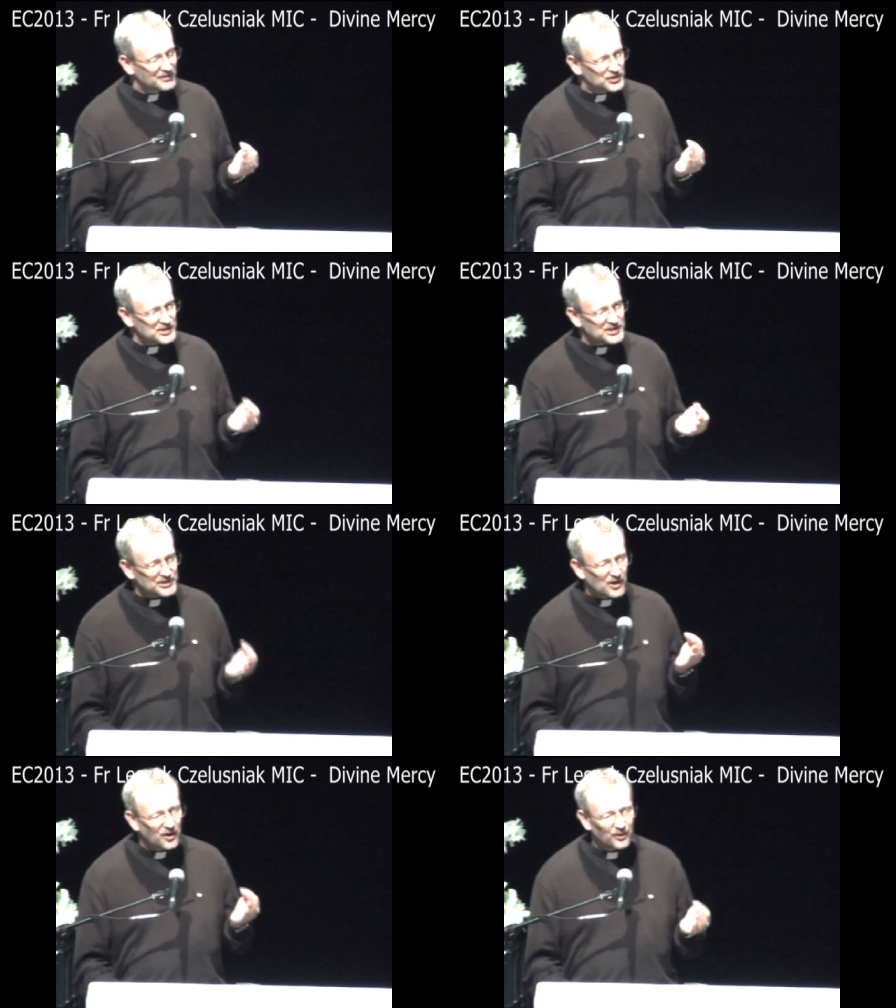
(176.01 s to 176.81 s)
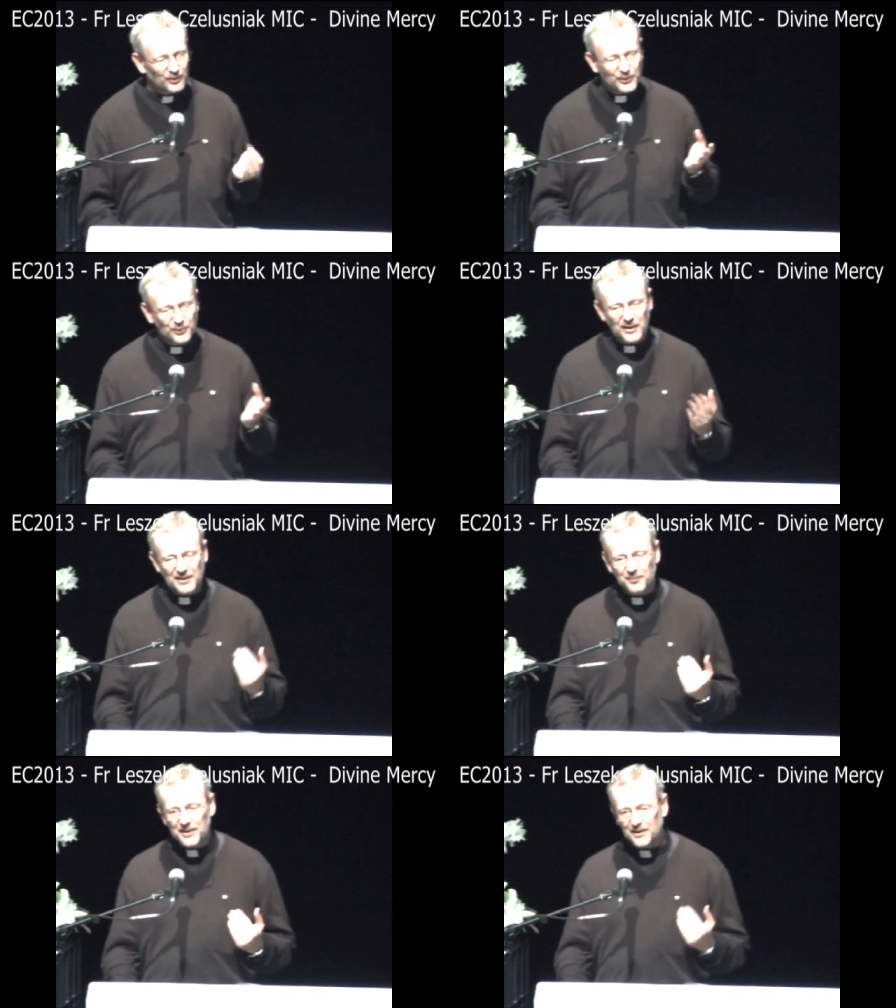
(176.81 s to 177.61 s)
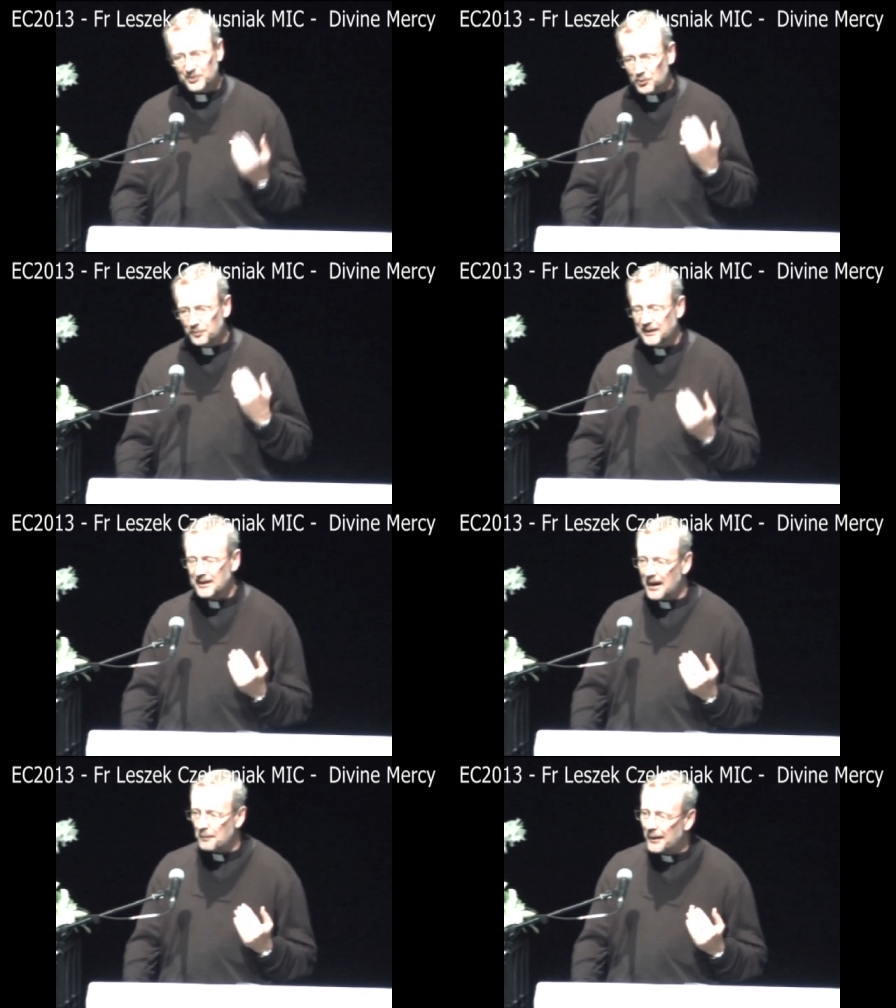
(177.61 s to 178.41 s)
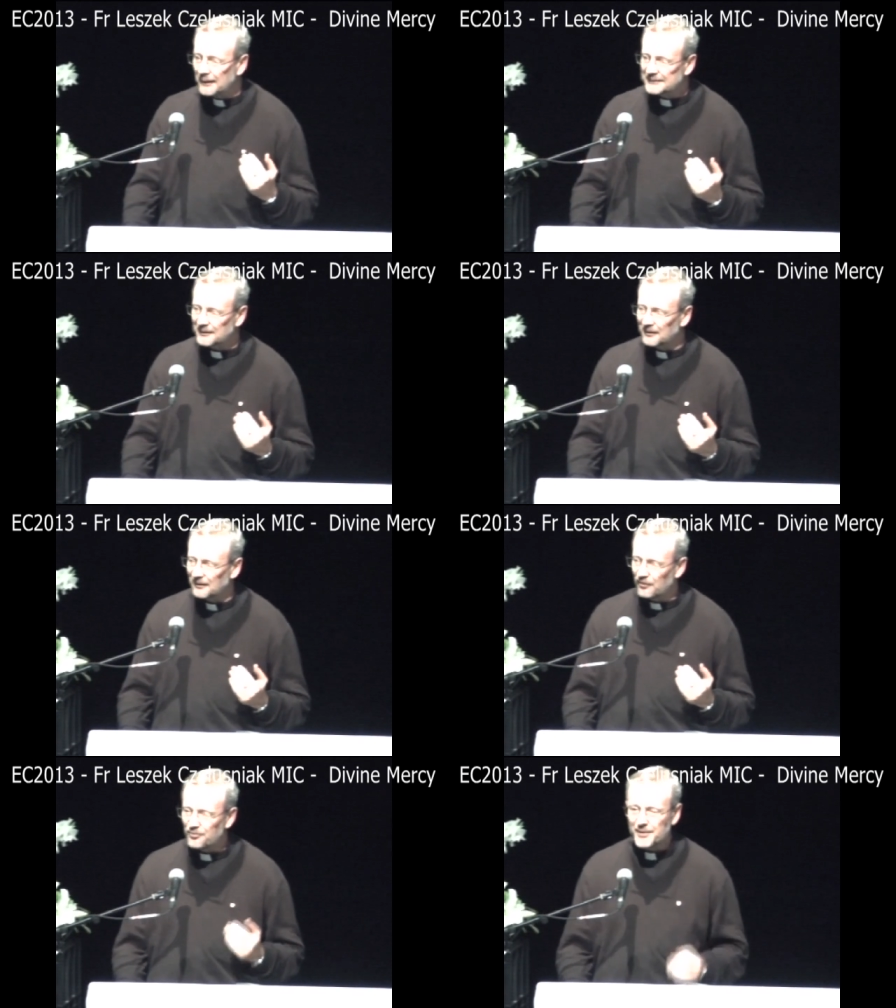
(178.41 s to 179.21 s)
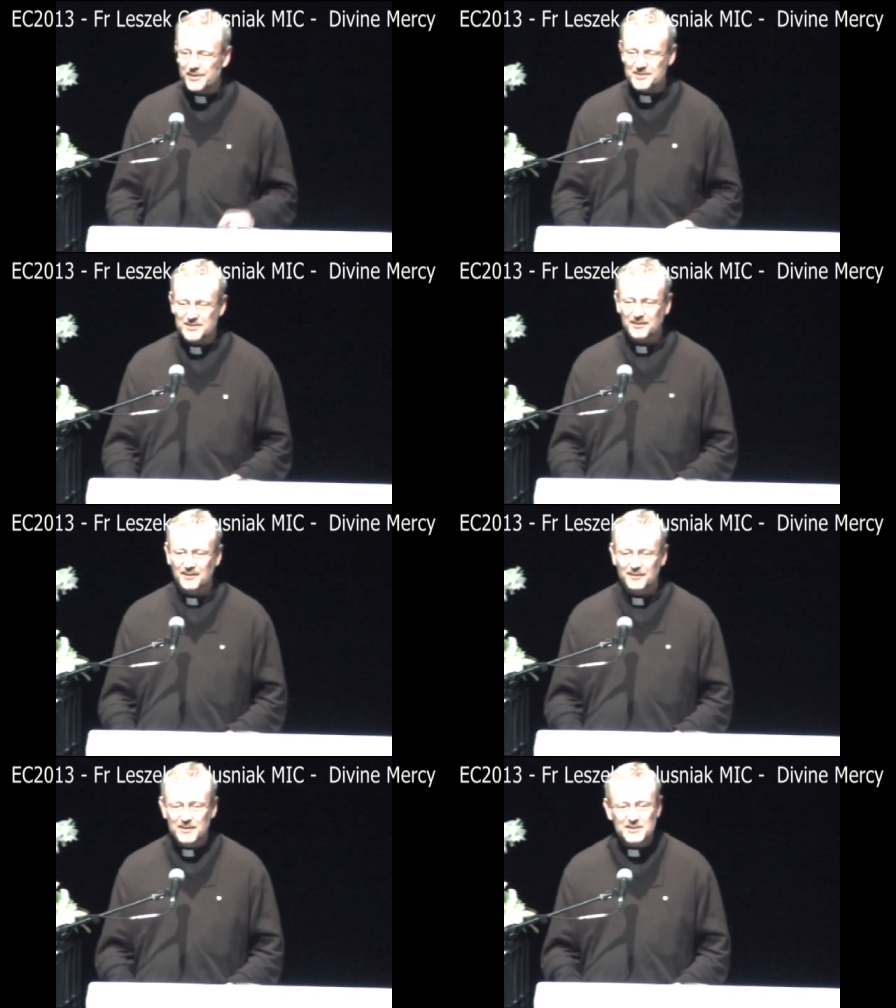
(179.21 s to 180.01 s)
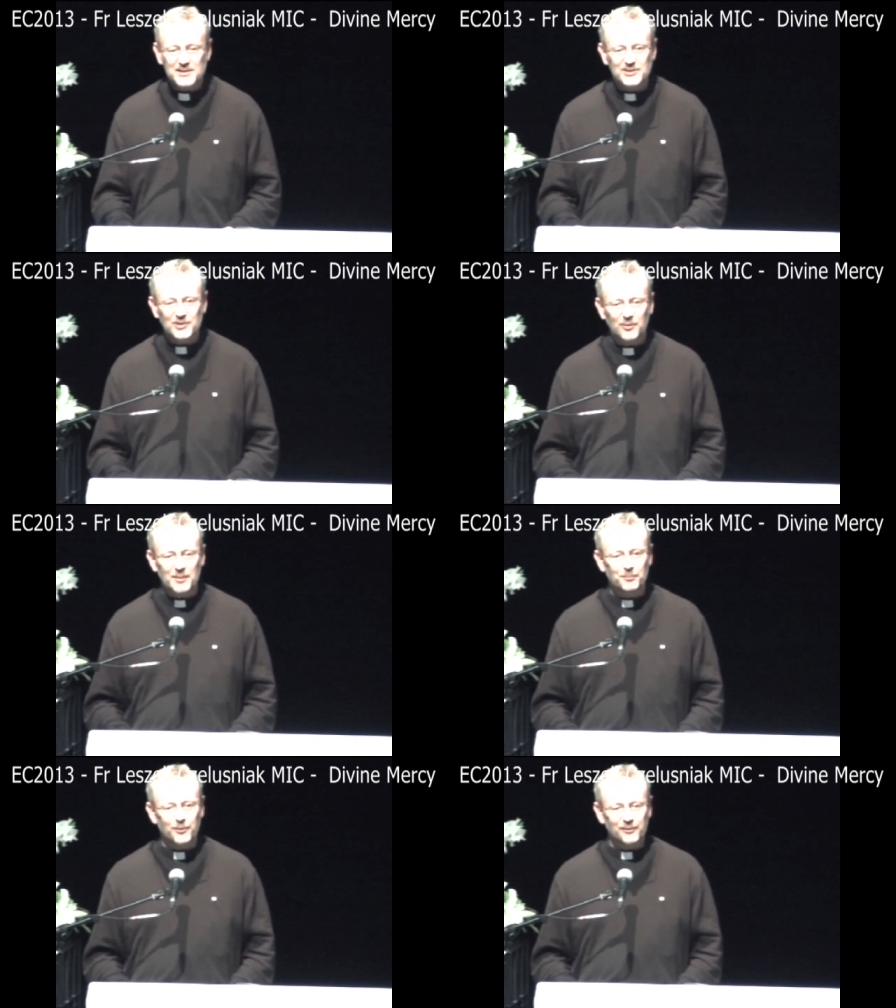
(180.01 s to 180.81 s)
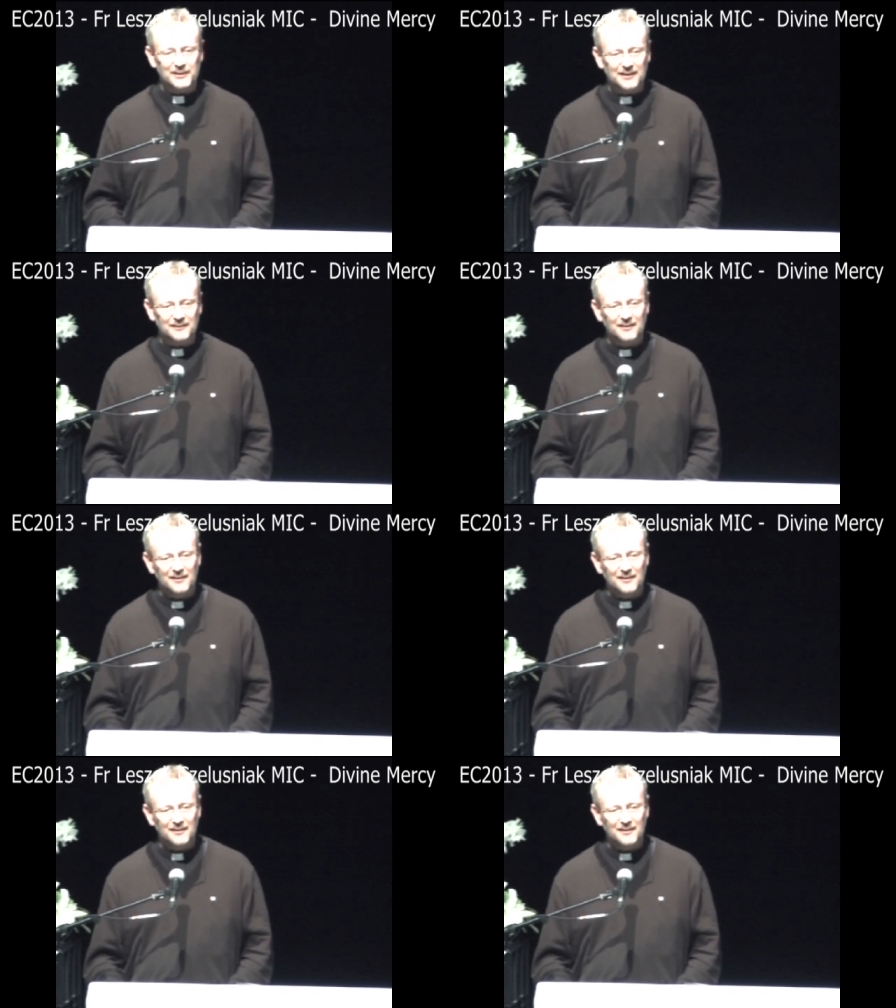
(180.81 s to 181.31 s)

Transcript: Jesus called you and me to be the apostle of mercy. This is so important.